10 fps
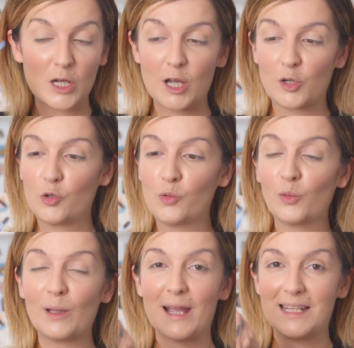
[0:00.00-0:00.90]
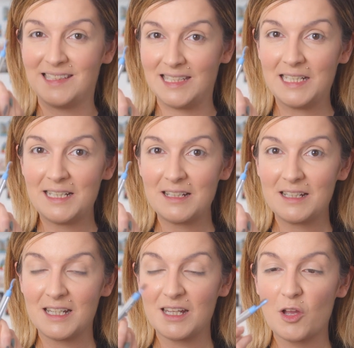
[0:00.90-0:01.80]
a cool idea,
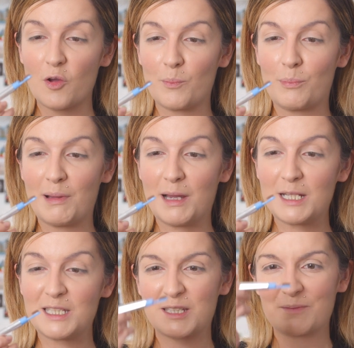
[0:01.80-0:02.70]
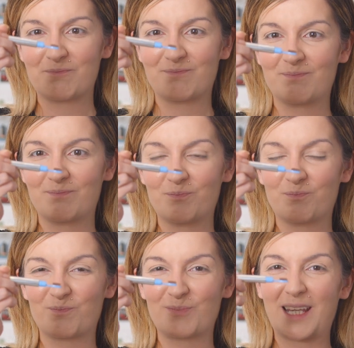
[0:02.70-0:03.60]
but
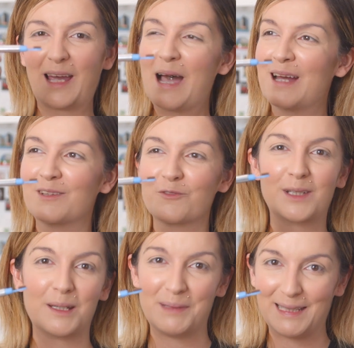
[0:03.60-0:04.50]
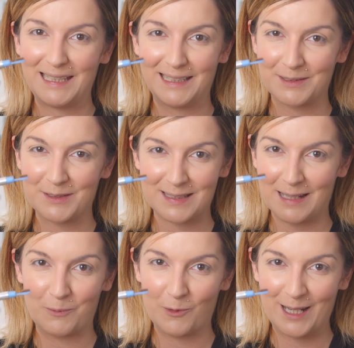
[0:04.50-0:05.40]
kind of gimmicky in the
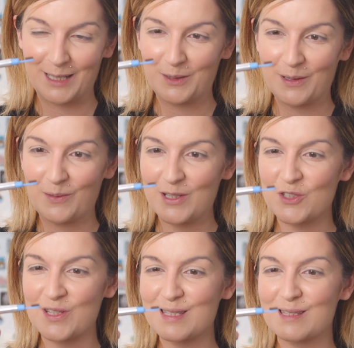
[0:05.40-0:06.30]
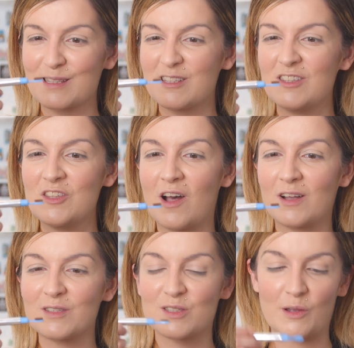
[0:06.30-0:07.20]
same way, you know, it's just
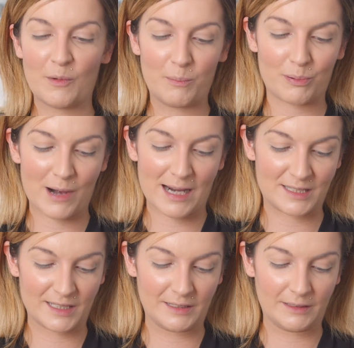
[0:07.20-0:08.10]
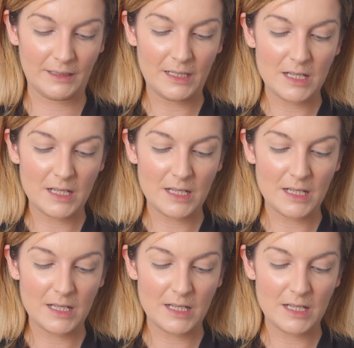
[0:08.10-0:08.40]
not so practical.